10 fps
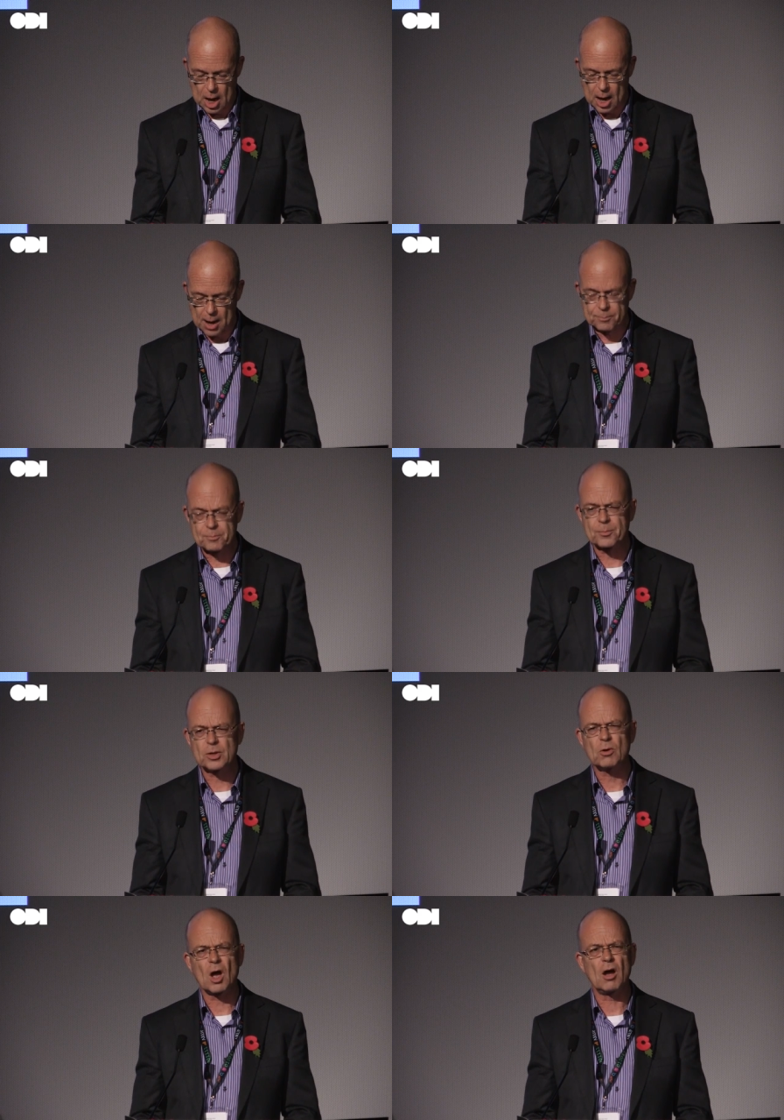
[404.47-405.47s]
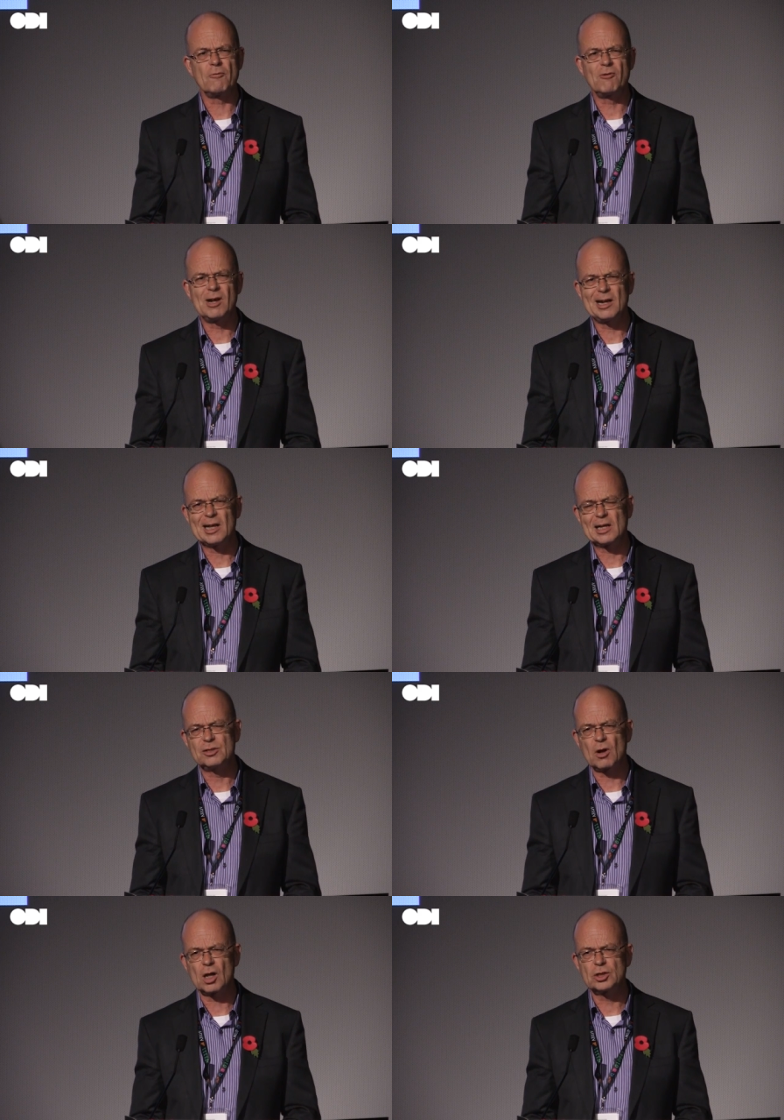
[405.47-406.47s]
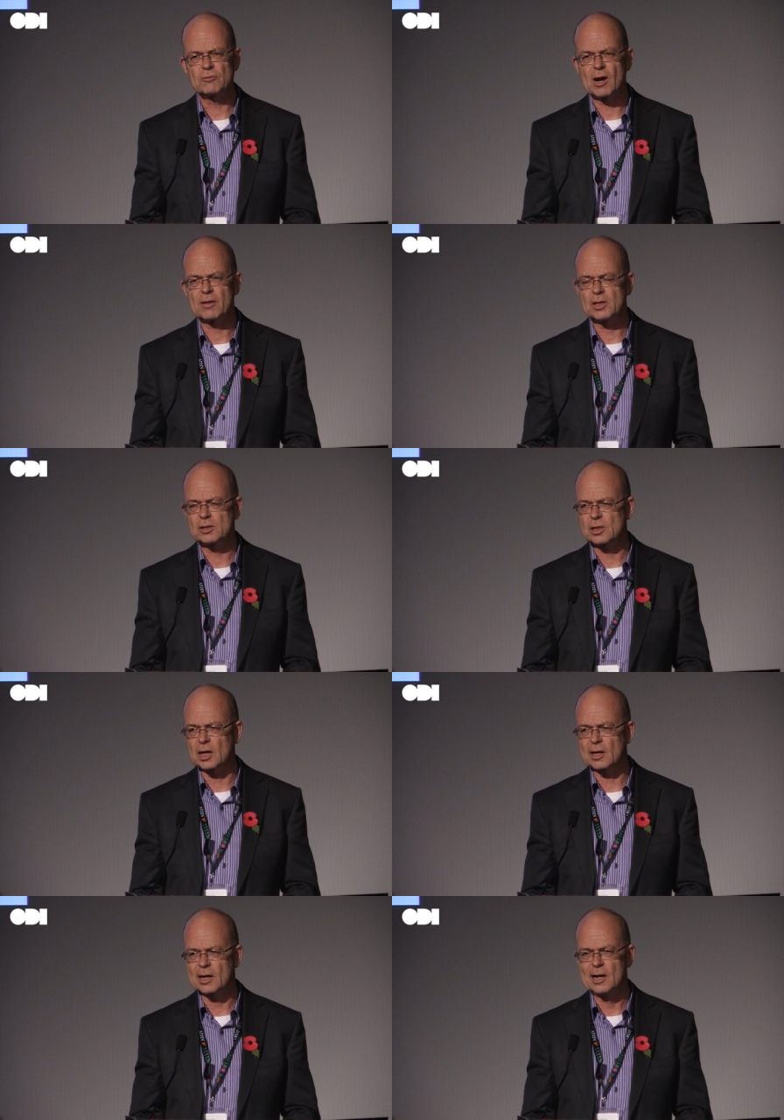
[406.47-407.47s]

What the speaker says: But you can't really, as you hunt around the internet,